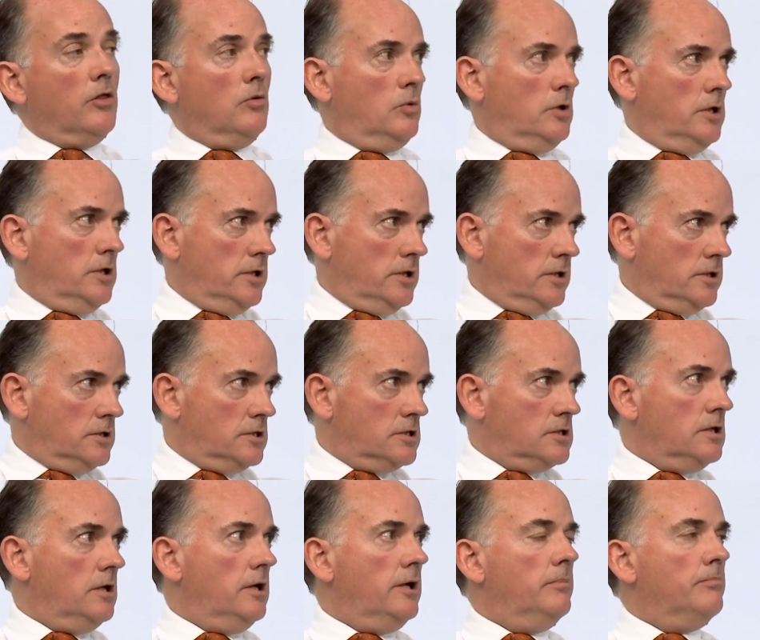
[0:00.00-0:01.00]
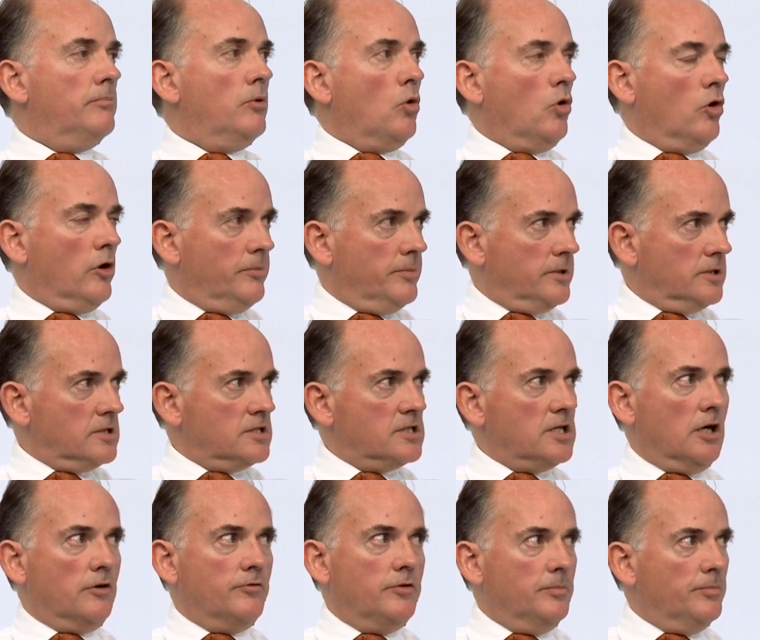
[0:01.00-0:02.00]
other words, employment,
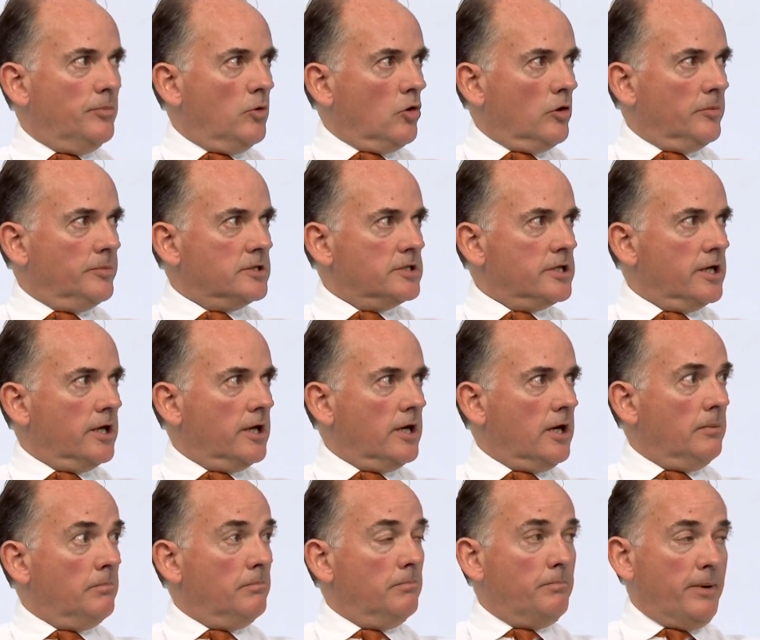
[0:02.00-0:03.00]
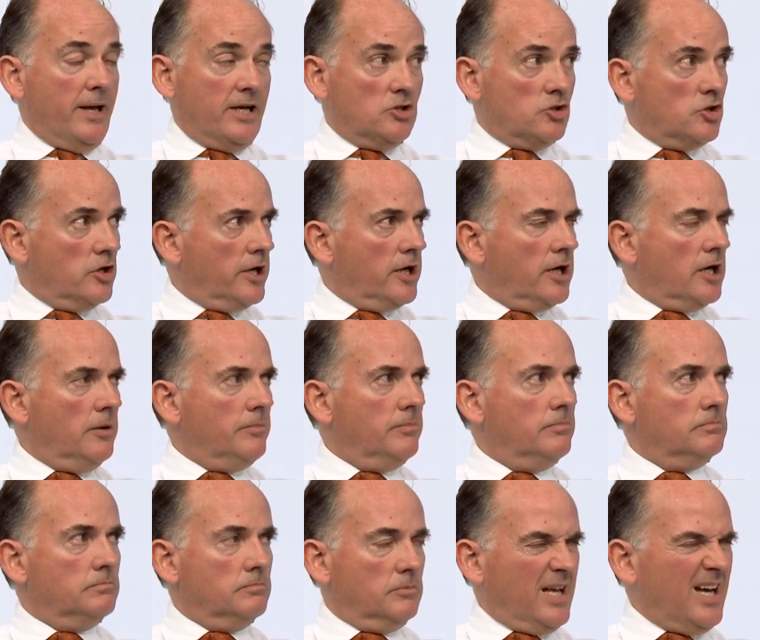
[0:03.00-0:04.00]
self-employment income, pension
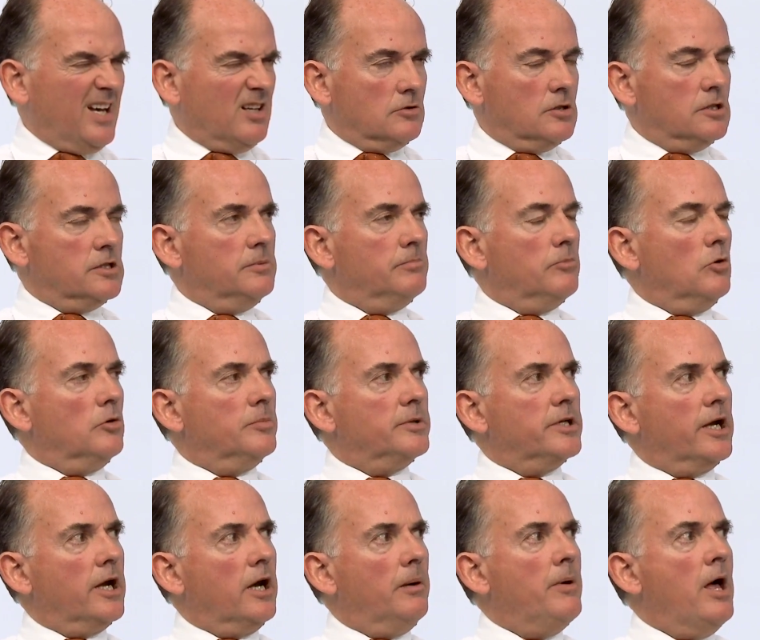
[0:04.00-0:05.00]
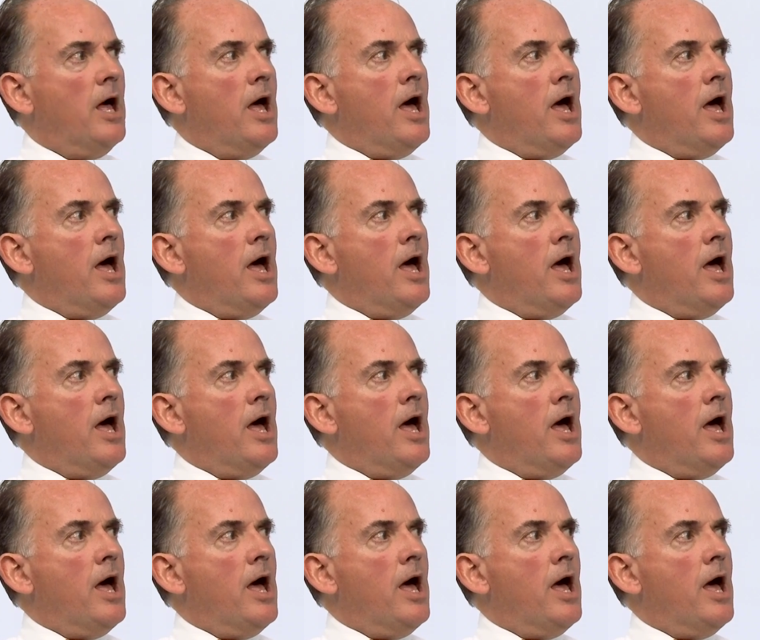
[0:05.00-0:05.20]
income counts as employment income,